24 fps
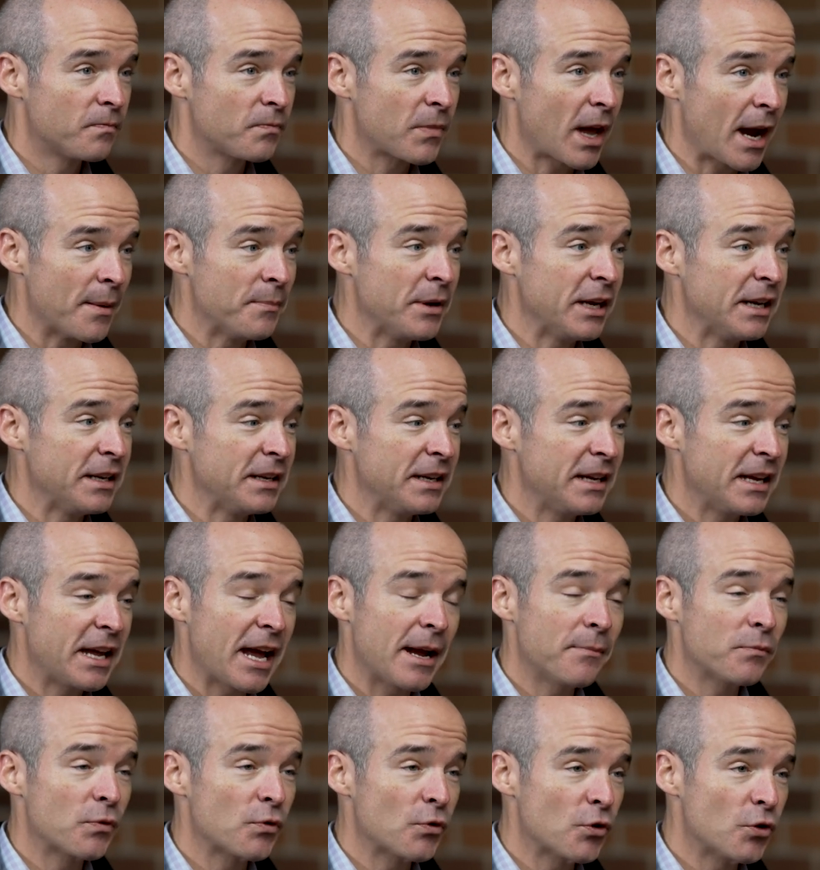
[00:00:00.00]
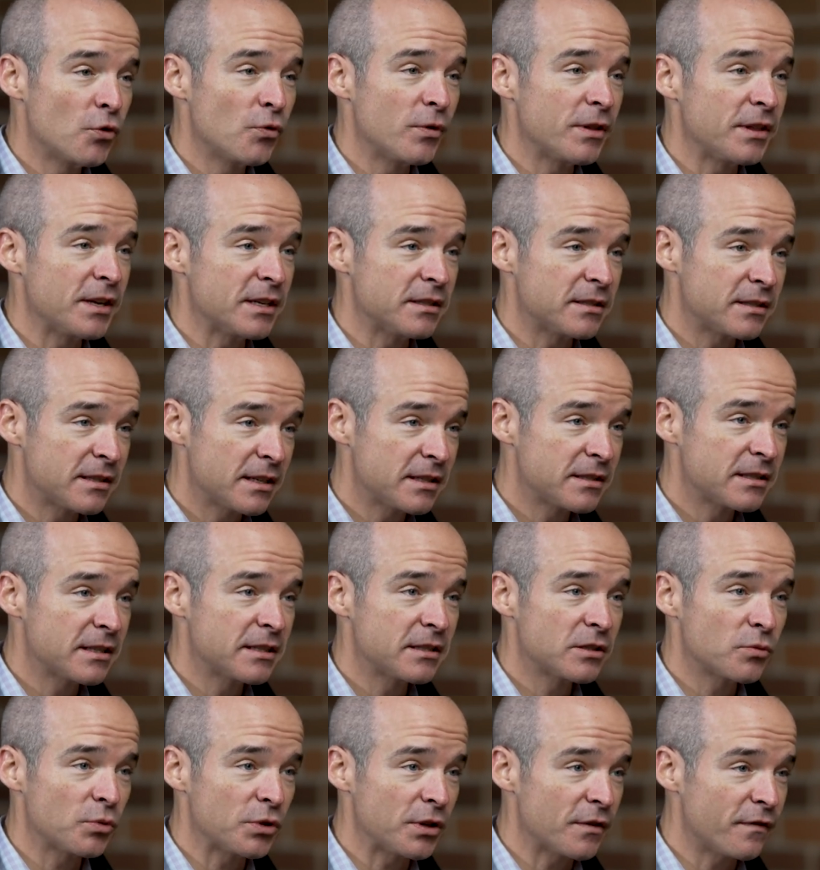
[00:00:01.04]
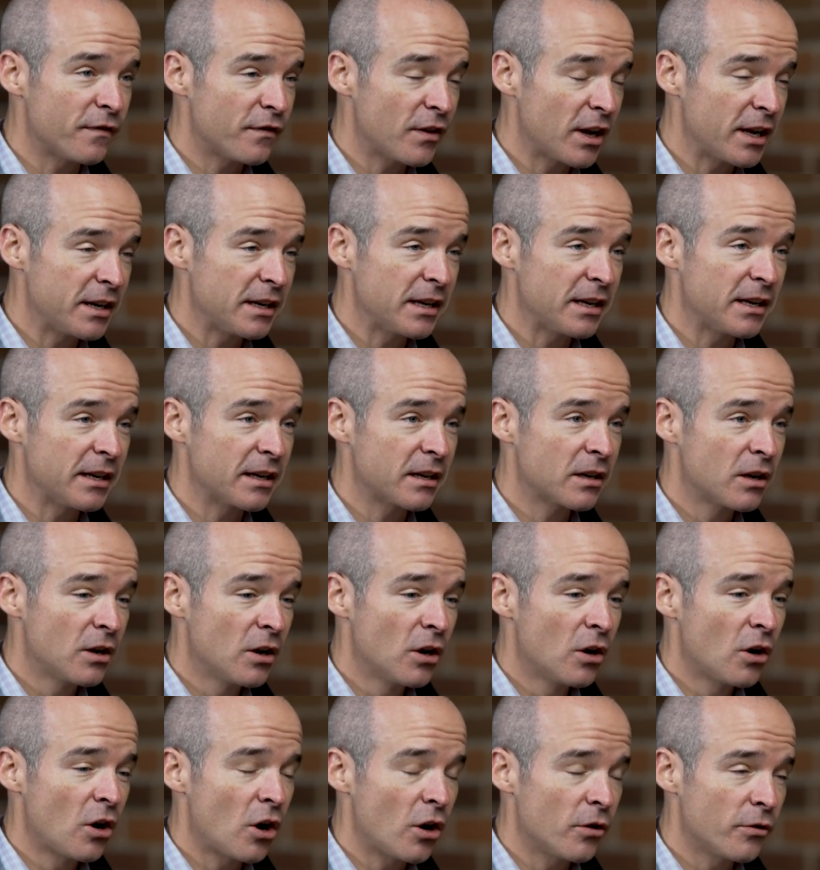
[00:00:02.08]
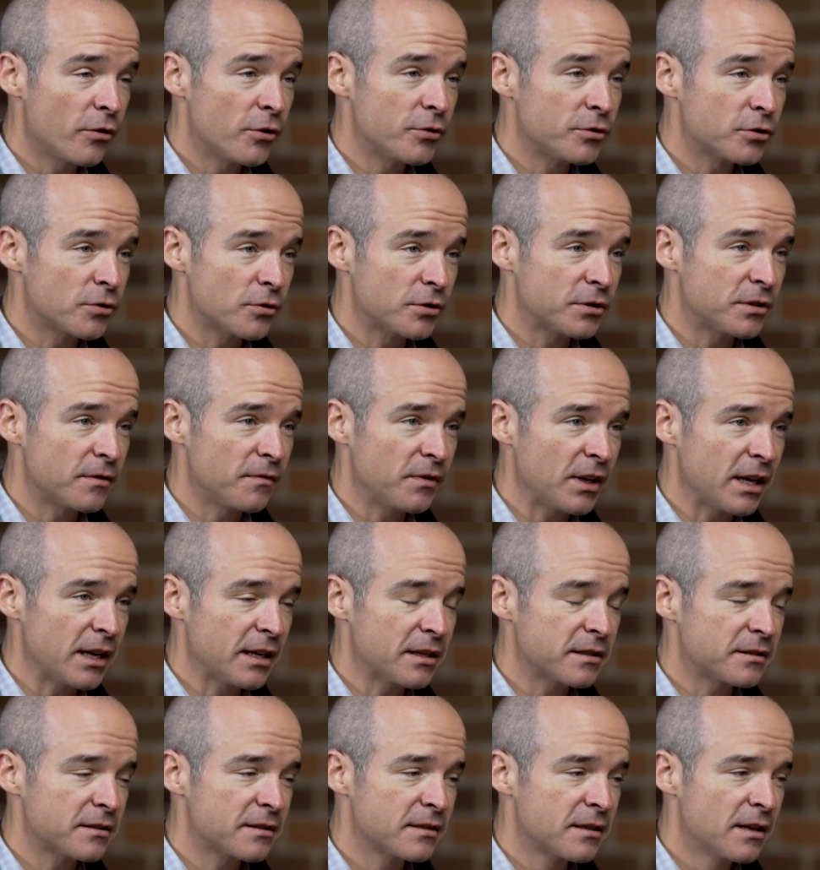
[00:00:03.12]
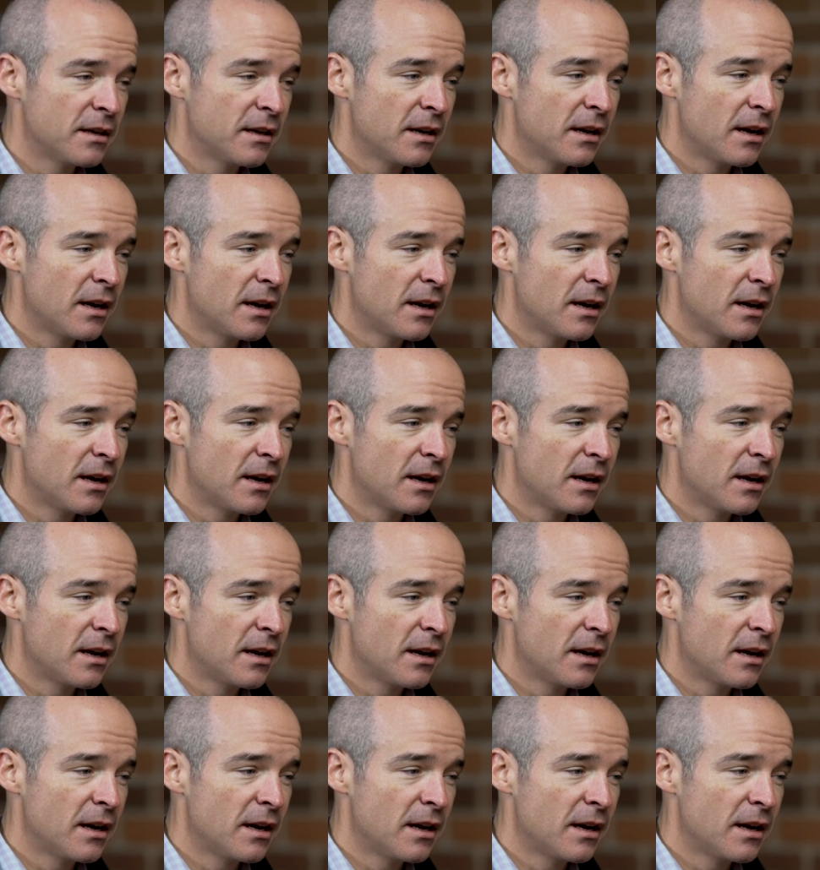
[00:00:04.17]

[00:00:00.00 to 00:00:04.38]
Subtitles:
I mean, he came through with the assistance, with the funding, all those sorts of things.